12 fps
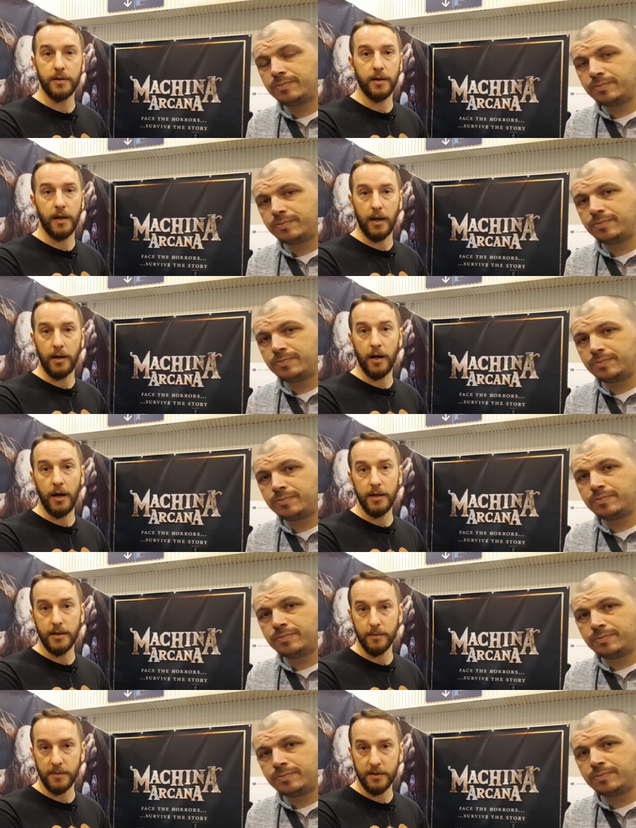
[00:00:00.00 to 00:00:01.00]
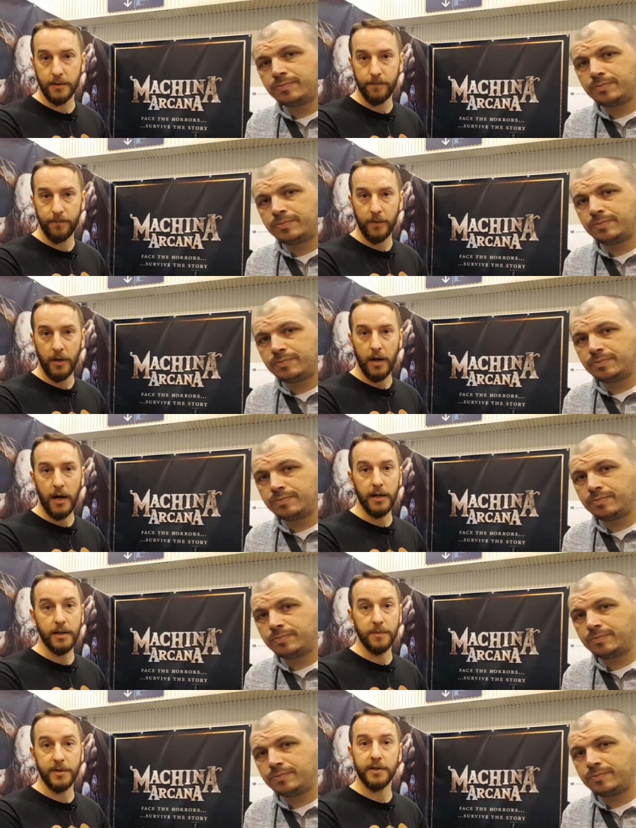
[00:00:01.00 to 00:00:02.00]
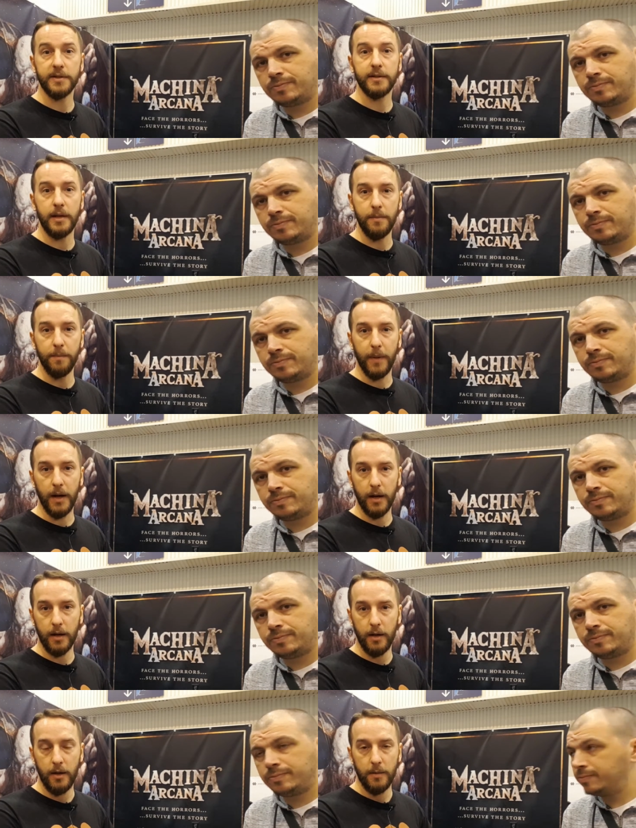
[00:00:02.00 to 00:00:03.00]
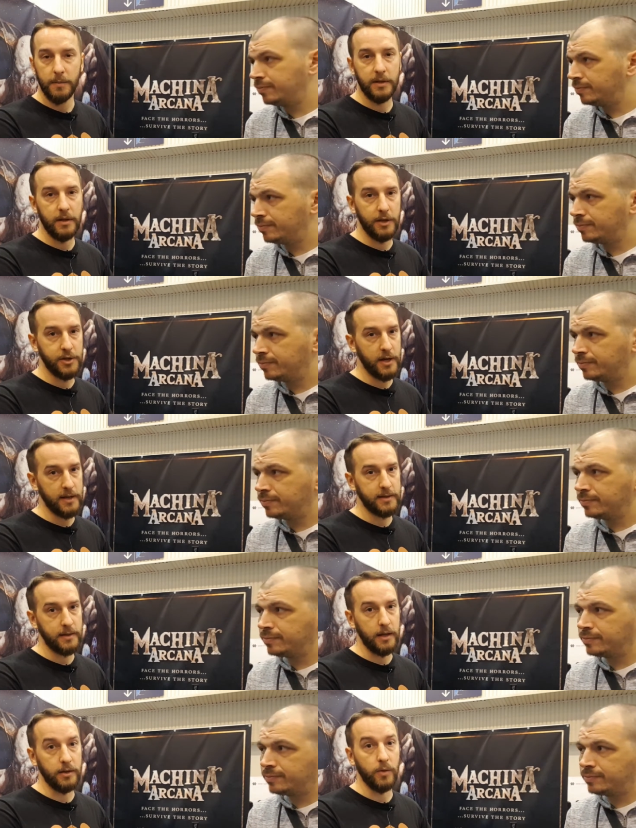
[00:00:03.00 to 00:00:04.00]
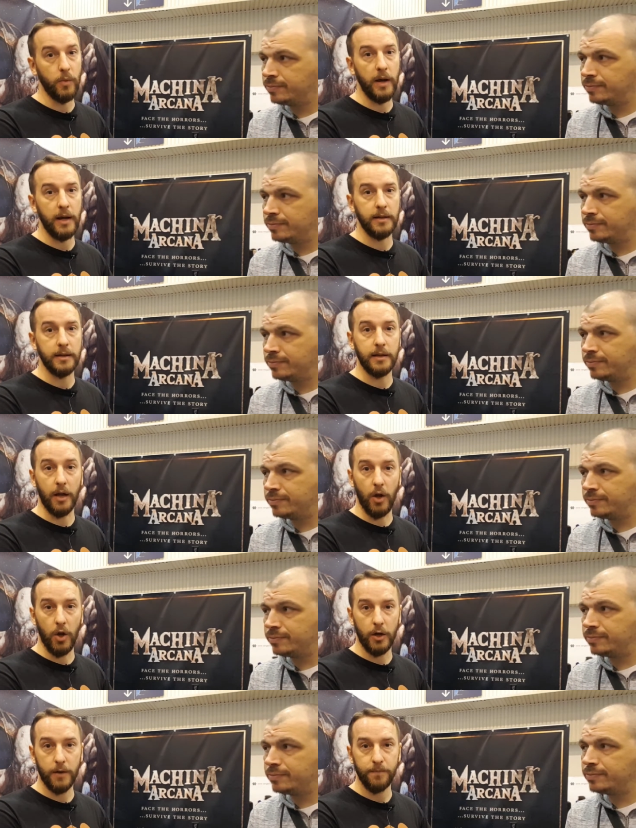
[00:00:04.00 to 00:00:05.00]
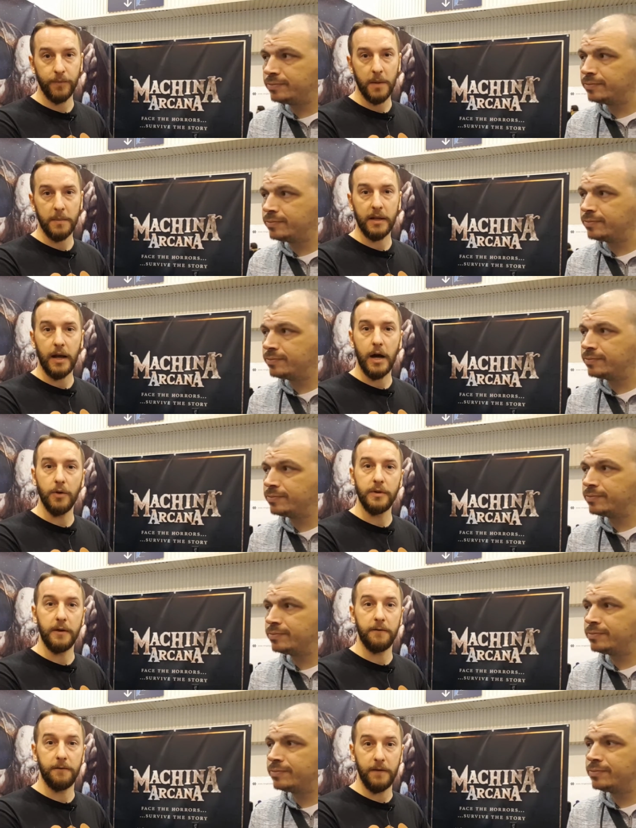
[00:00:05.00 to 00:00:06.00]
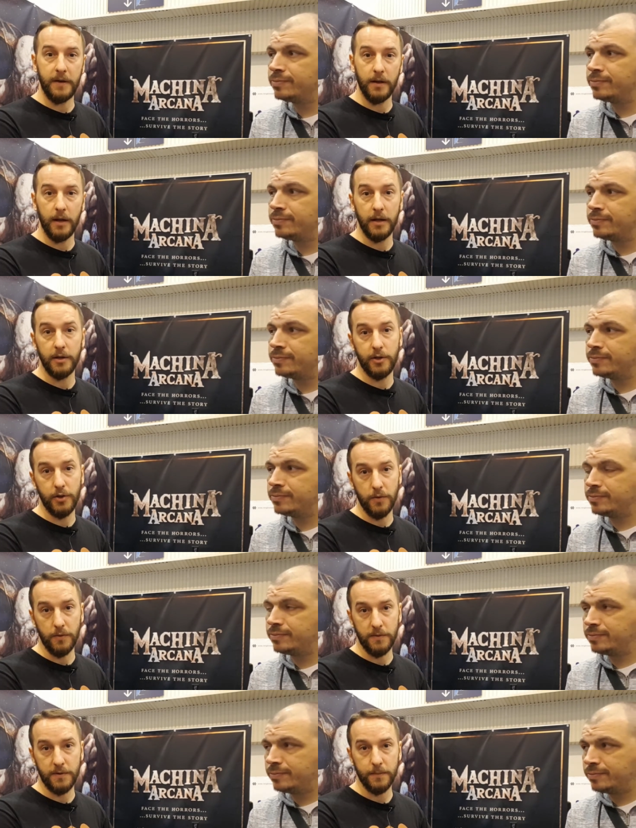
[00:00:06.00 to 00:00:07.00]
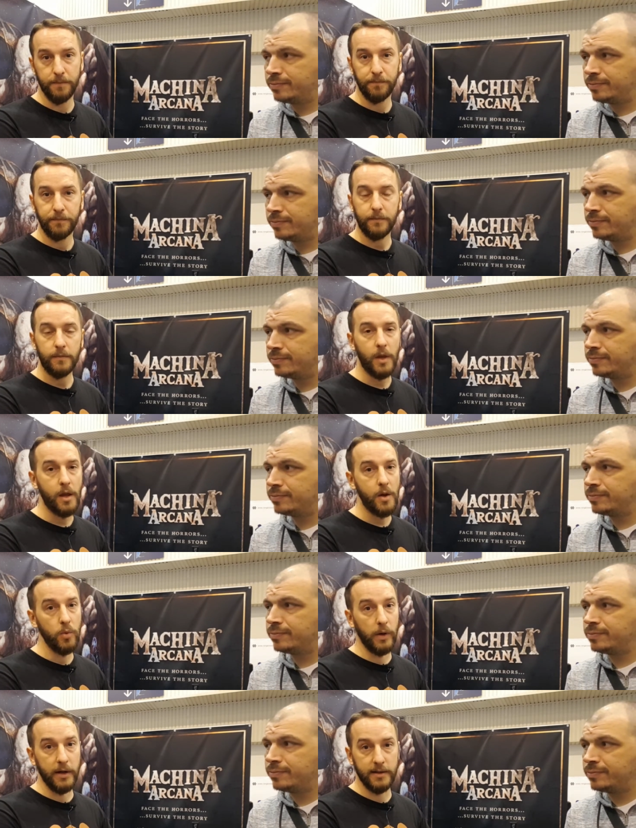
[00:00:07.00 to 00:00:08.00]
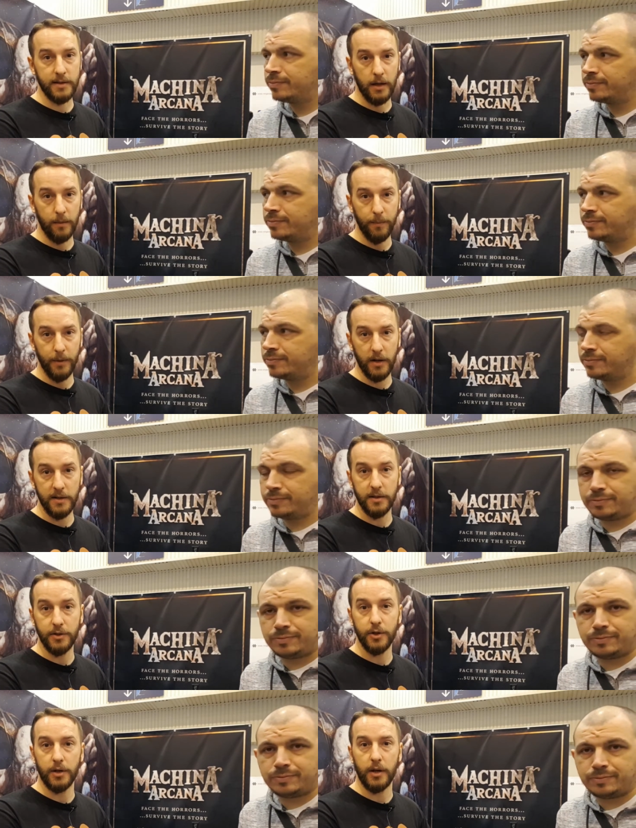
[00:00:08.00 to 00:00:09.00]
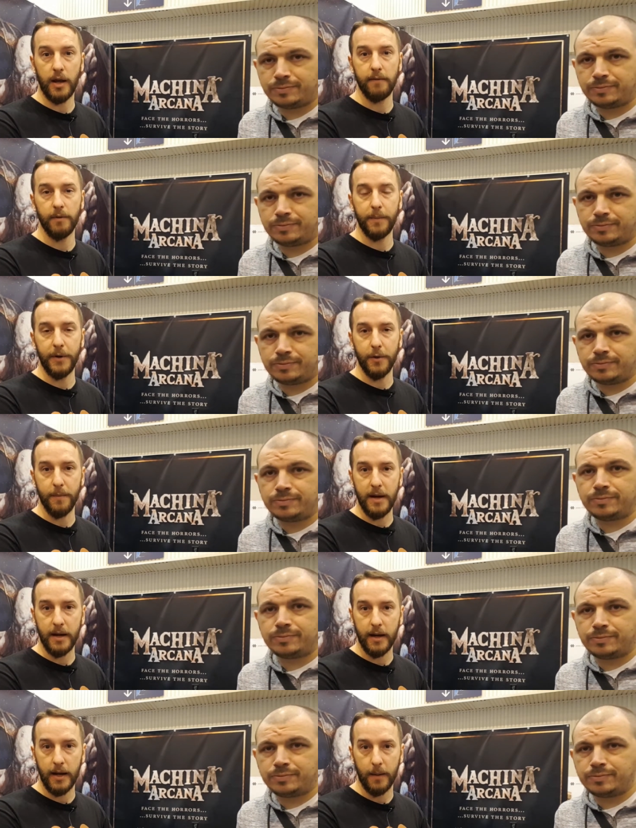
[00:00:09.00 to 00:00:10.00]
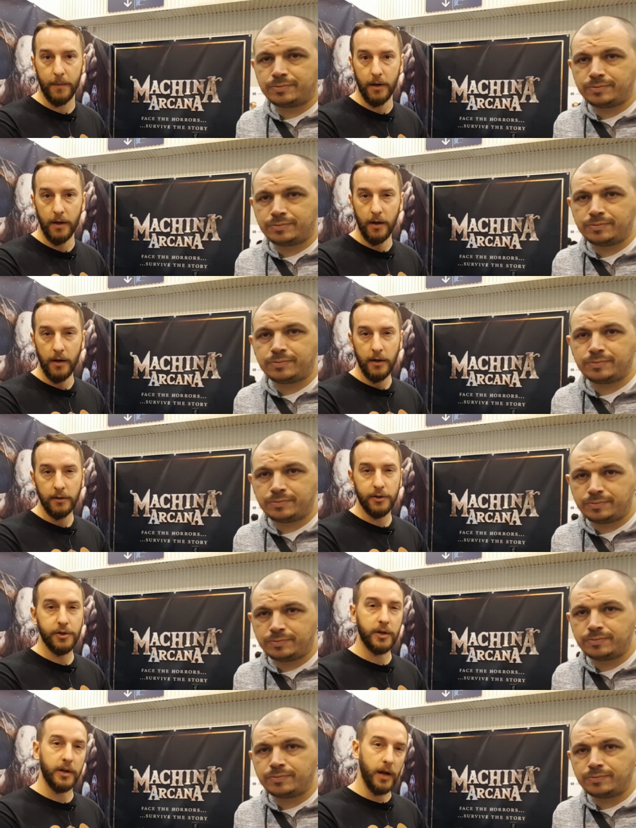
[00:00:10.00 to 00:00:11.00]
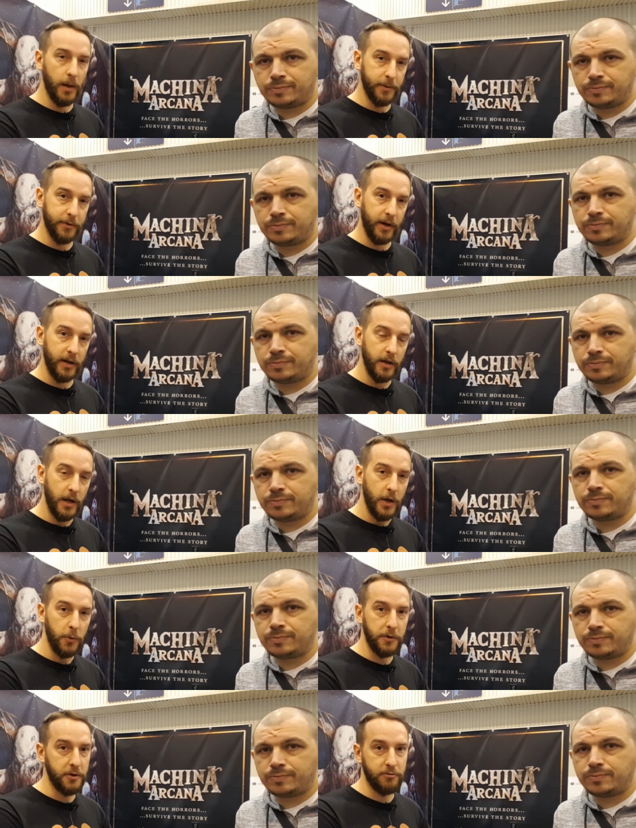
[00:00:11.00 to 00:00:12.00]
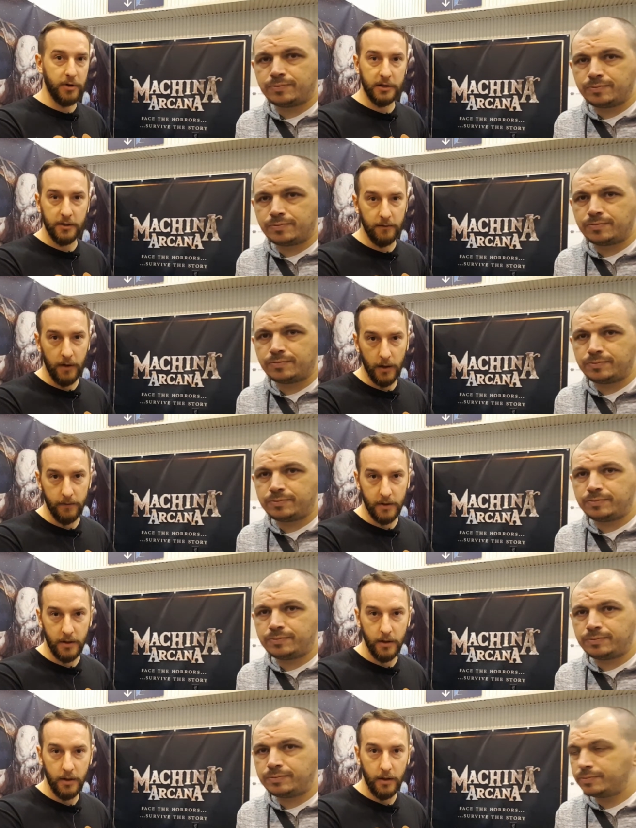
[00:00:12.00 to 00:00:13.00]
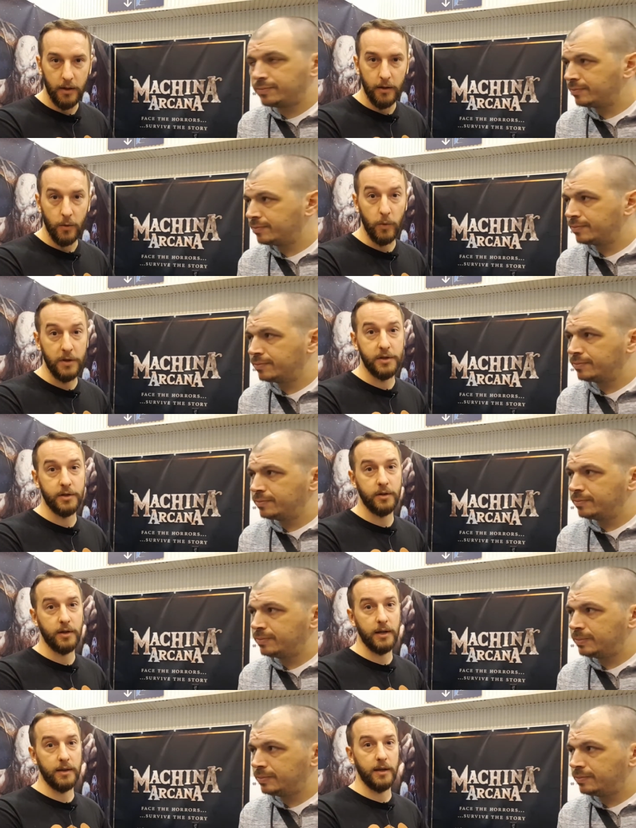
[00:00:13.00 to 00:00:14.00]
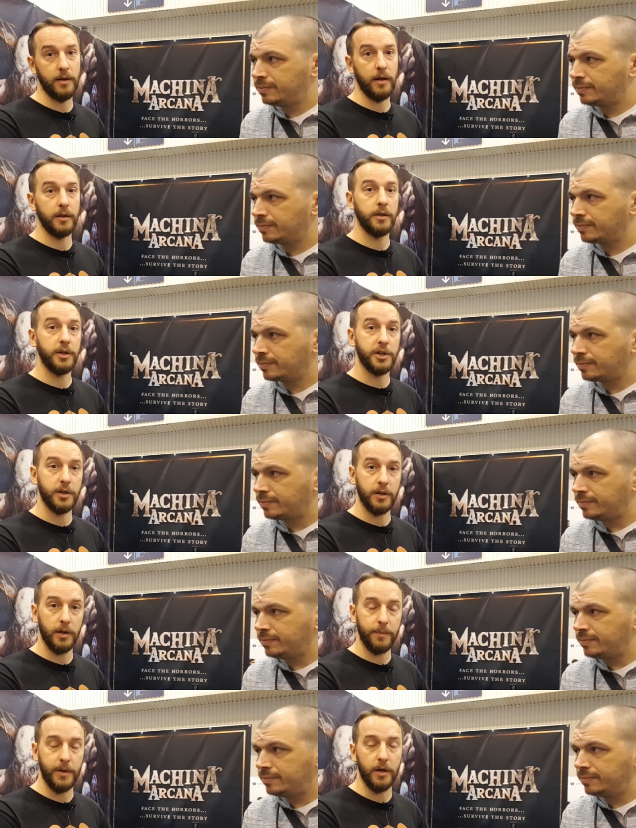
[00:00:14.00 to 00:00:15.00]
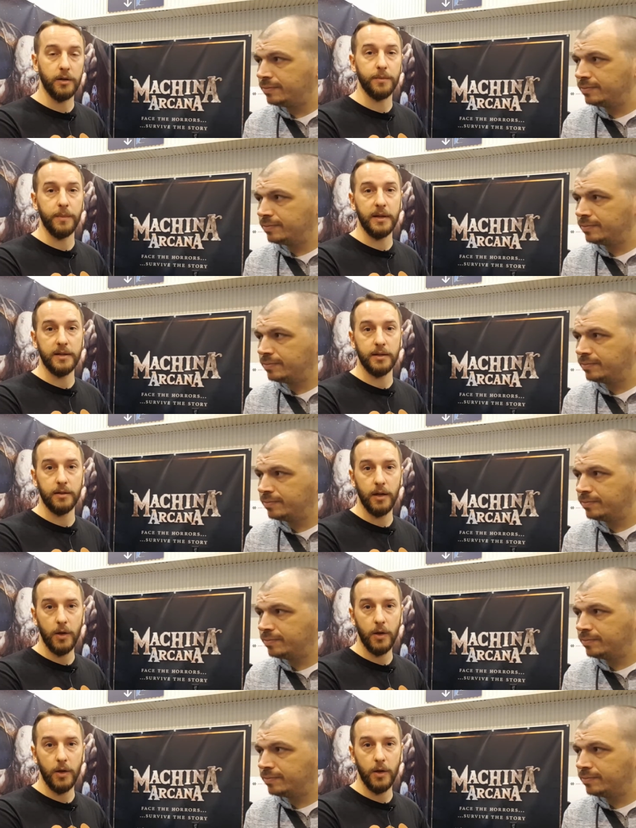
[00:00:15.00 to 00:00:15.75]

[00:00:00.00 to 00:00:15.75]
Speaker 1: to gain items. Items are steampunk, but not just in the way that they look, but how they feel and use. One example is that you can have a pneumatic hammer that you can upgrade with a rotovolver, which can then additionally be augmented